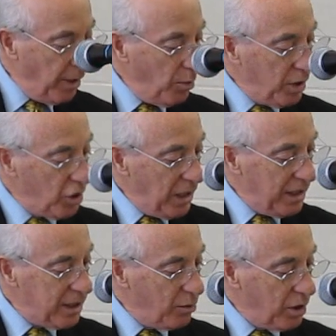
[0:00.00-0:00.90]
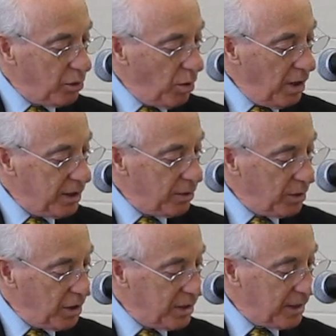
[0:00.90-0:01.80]
him which is and which was and
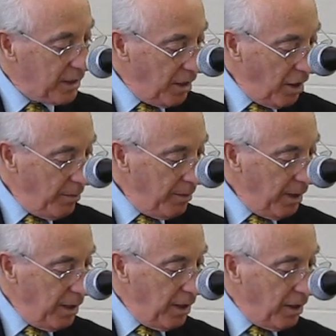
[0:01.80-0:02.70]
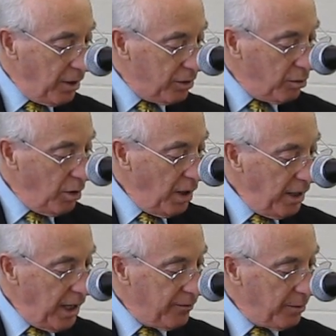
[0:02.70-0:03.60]
which is to come, there's
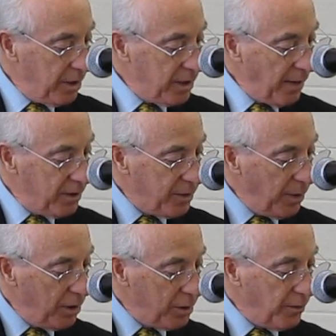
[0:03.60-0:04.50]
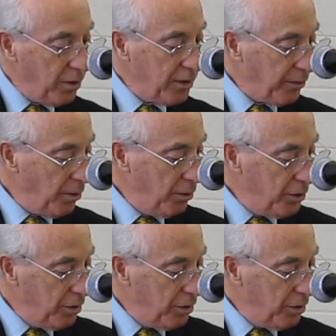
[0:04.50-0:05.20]
one. And from the seven spirits before the throne,